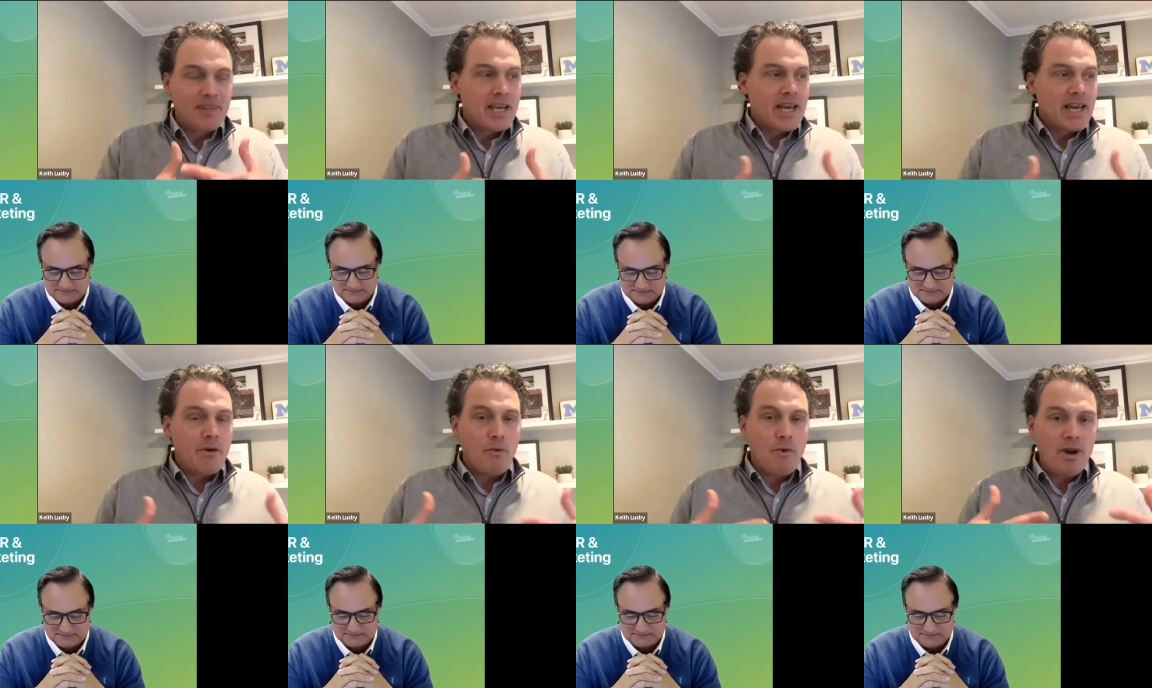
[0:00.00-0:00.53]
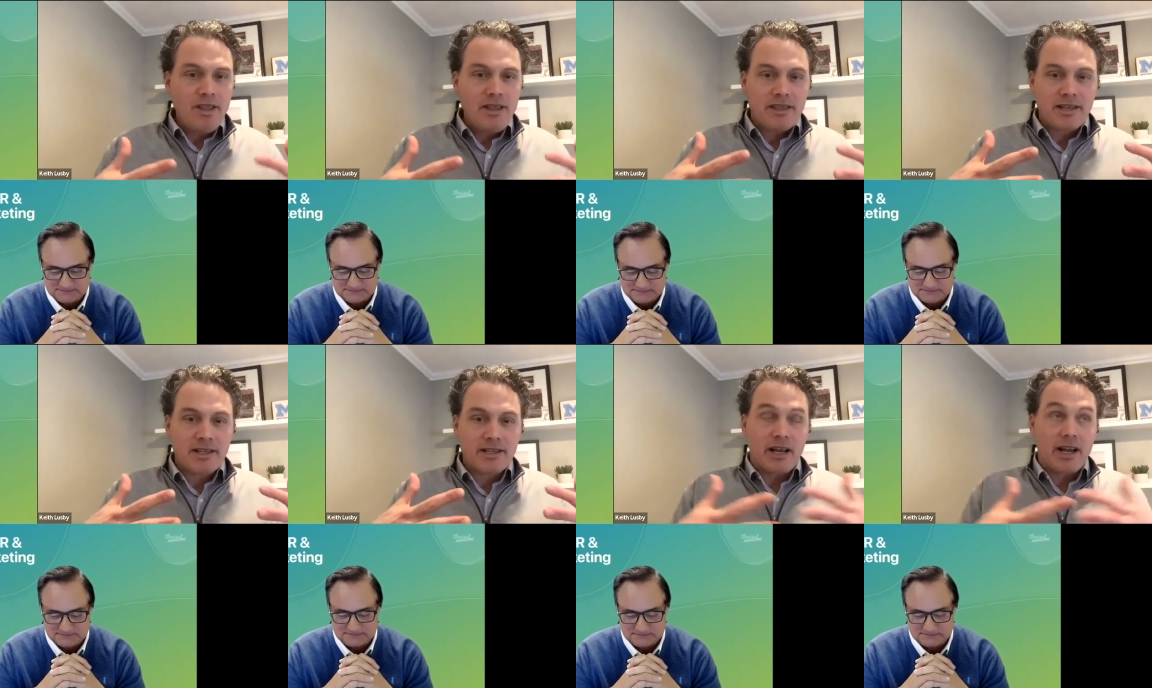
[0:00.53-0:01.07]
Speaker 1: and one of the
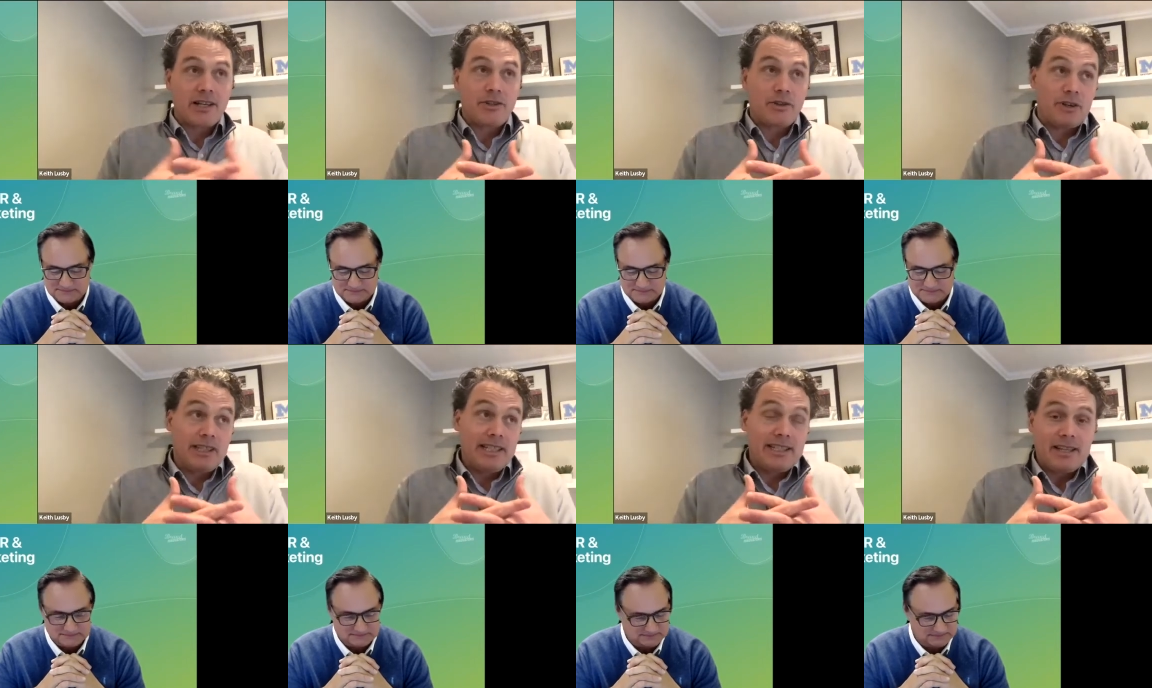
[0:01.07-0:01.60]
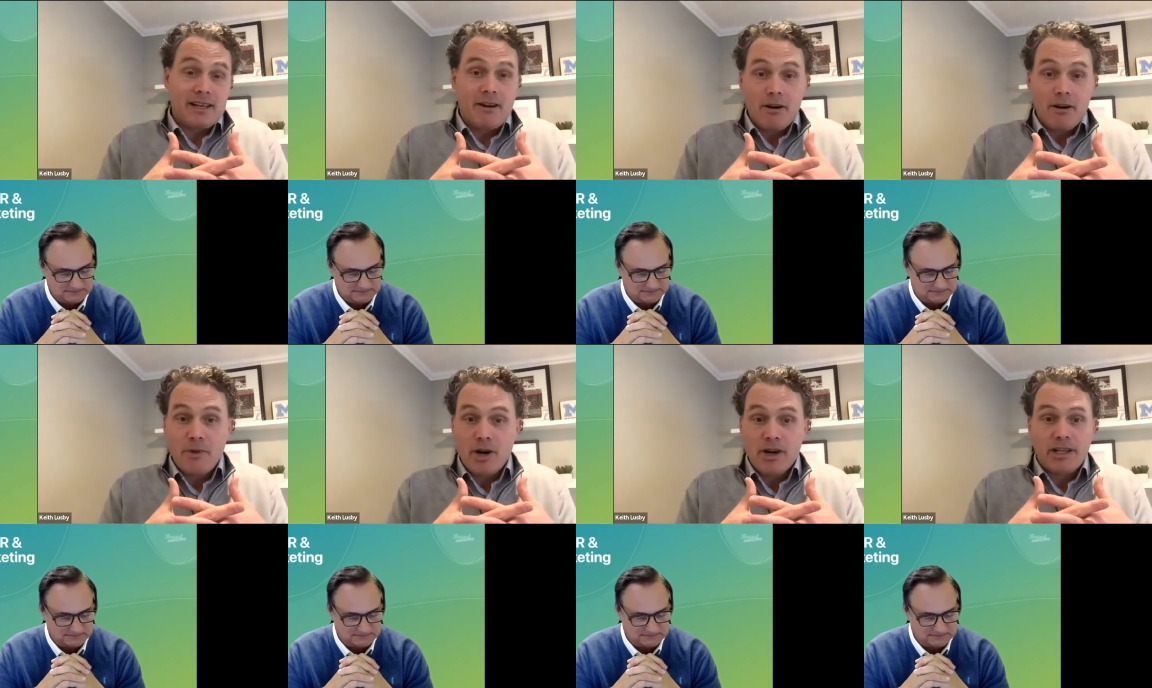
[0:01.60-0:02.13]
things that I saw, at least in
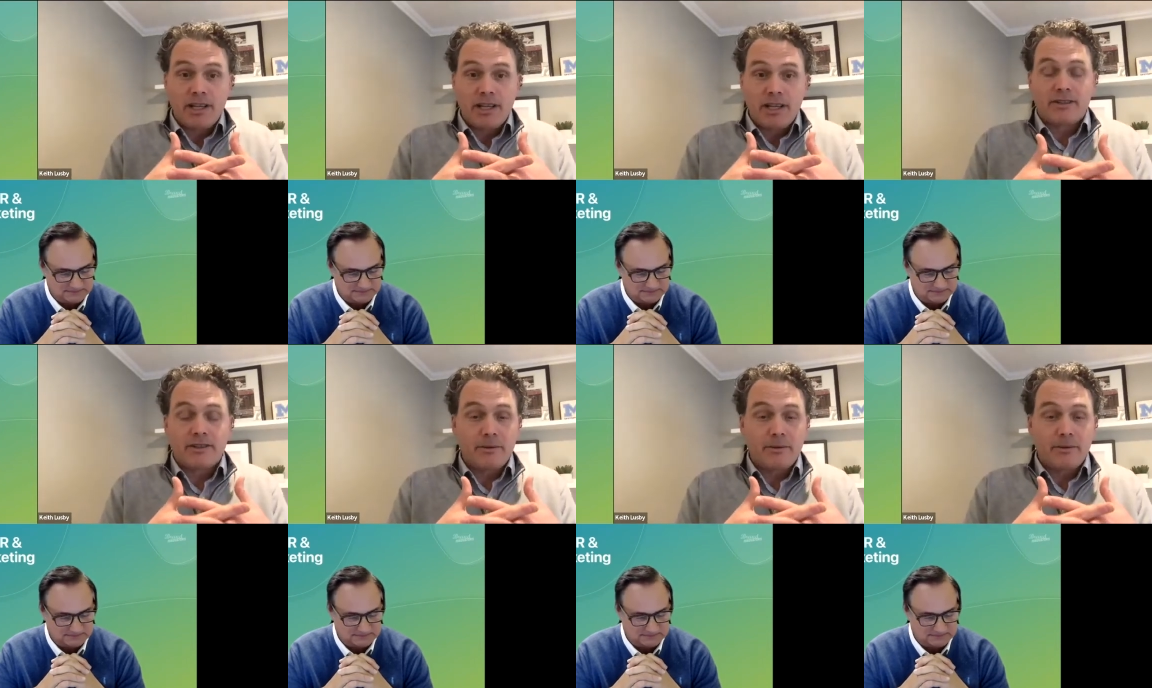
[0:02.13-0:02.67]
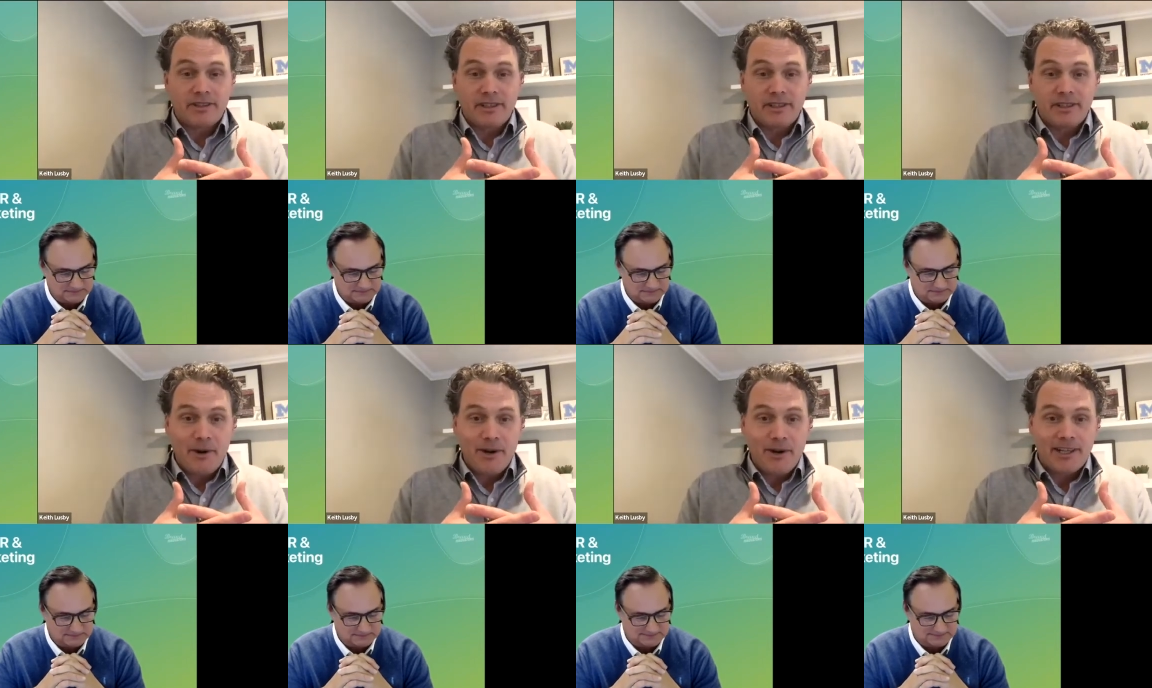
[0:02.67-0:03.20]
our market, in some of our
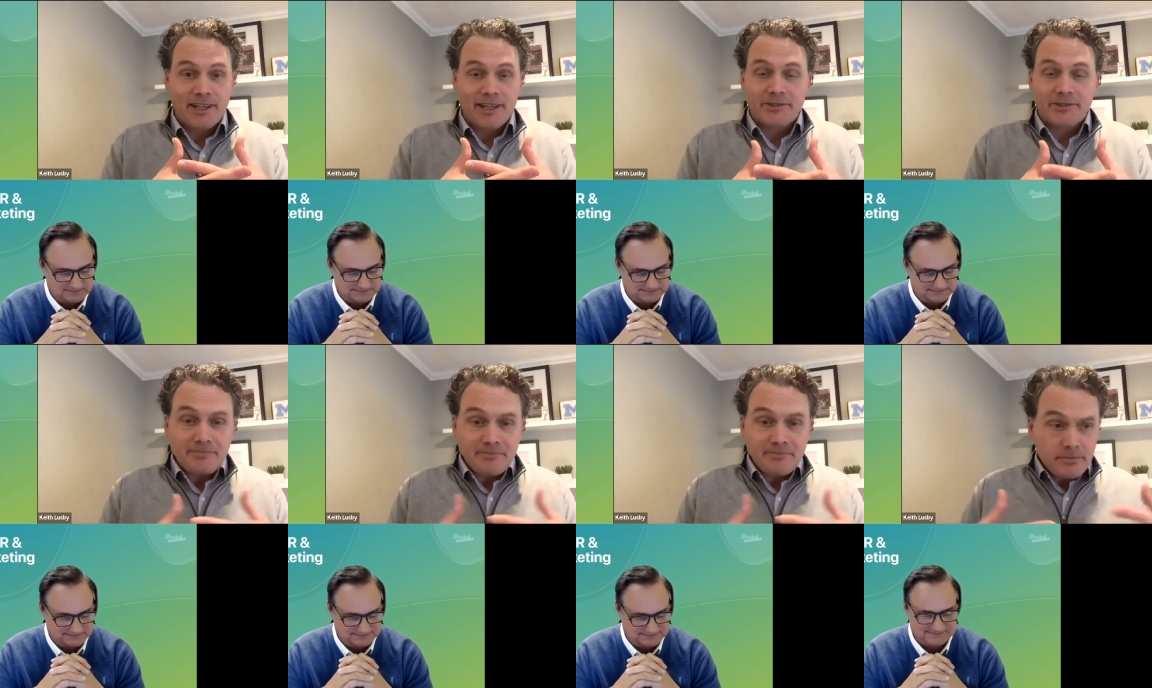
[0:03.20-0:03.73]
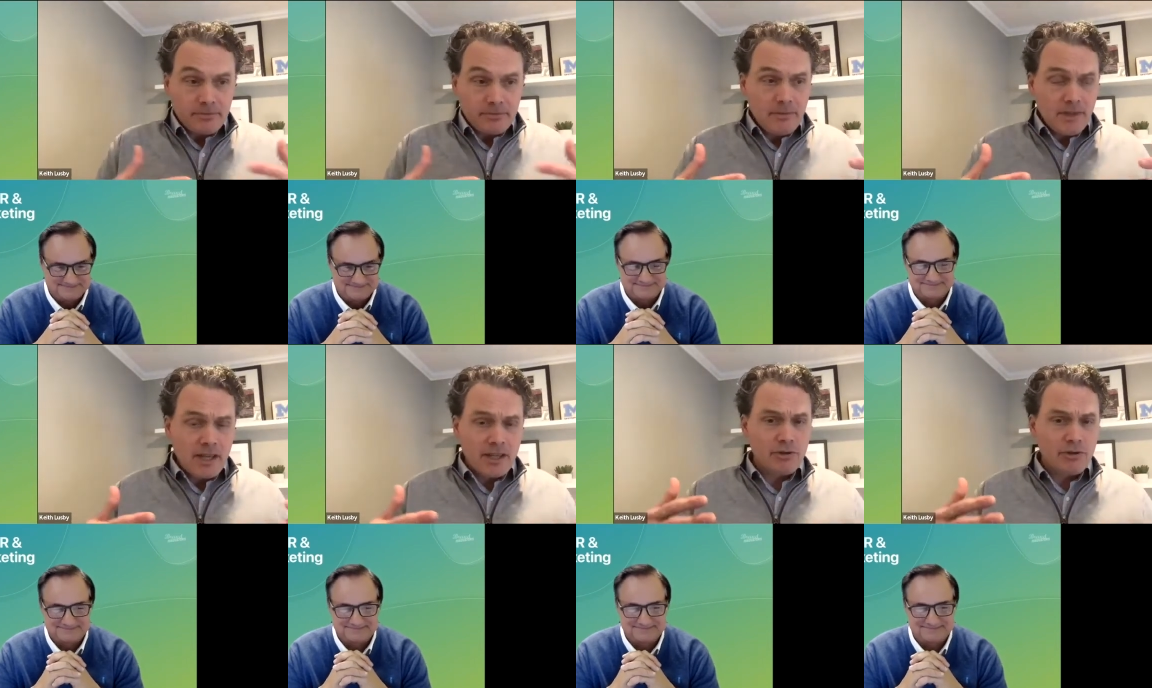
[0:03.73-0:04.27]
top markets,
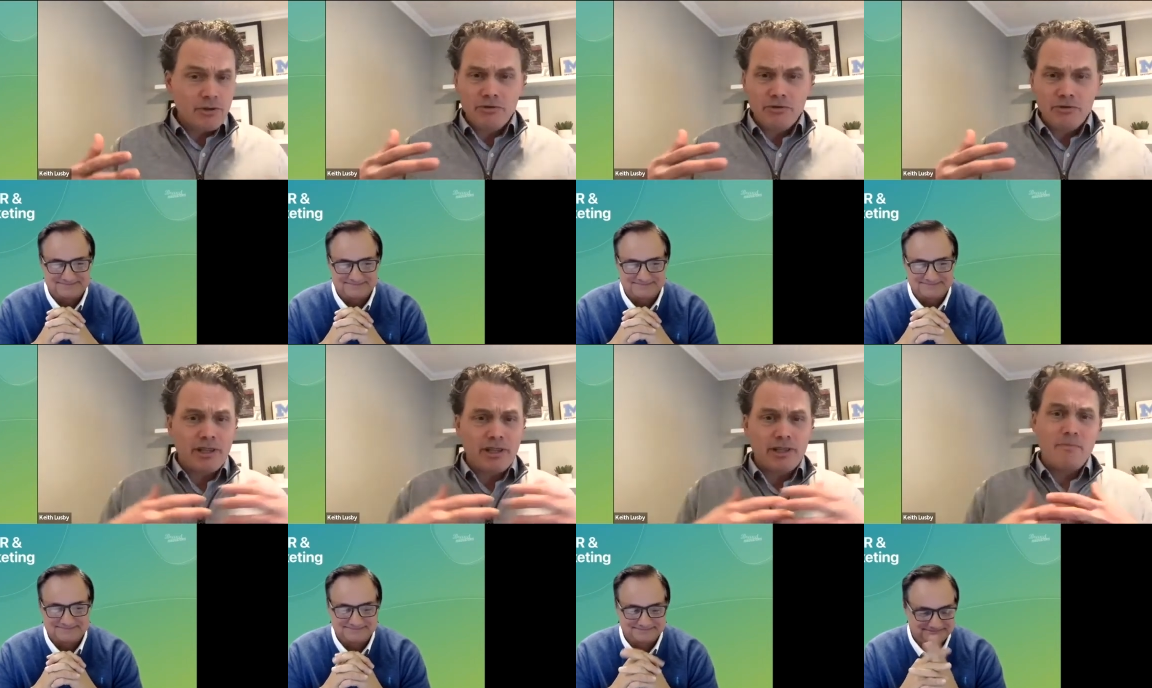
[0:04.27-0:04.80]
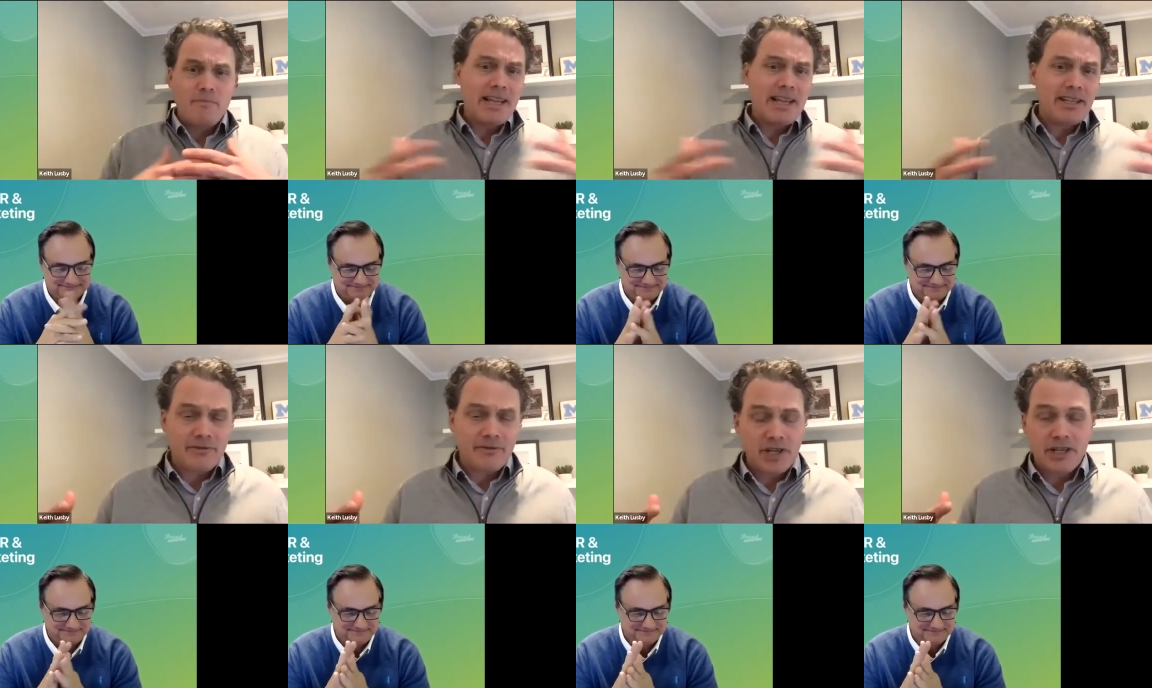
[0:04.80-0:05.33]
you, you, saw this
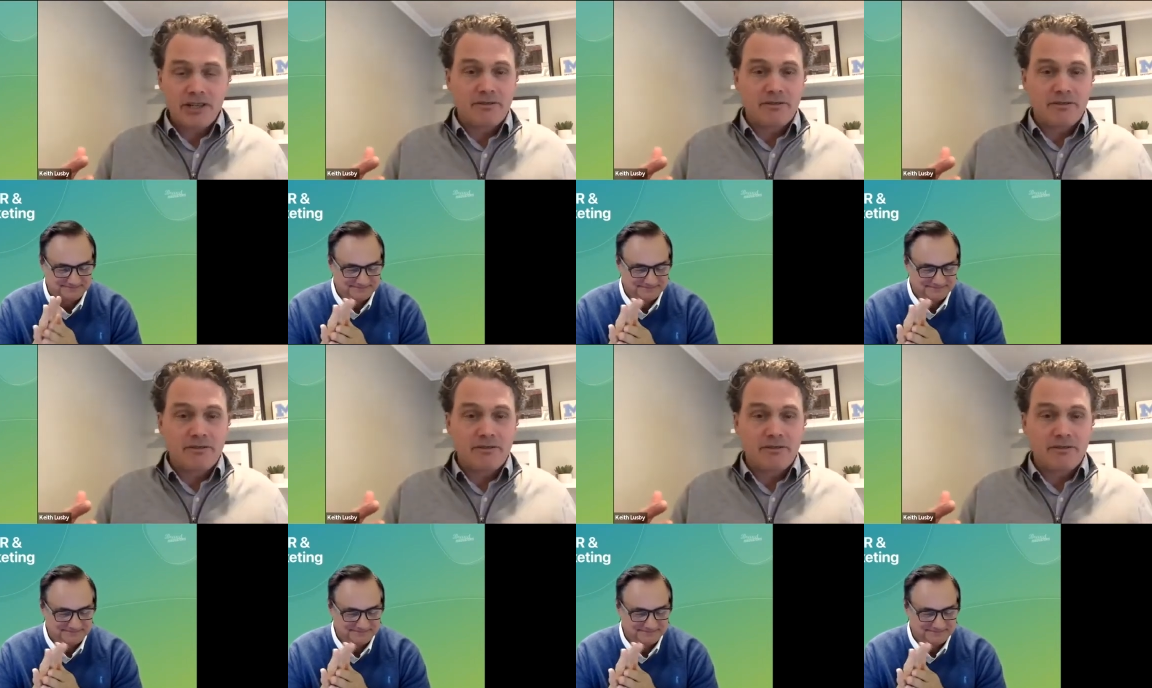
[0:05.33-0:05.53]
massive change to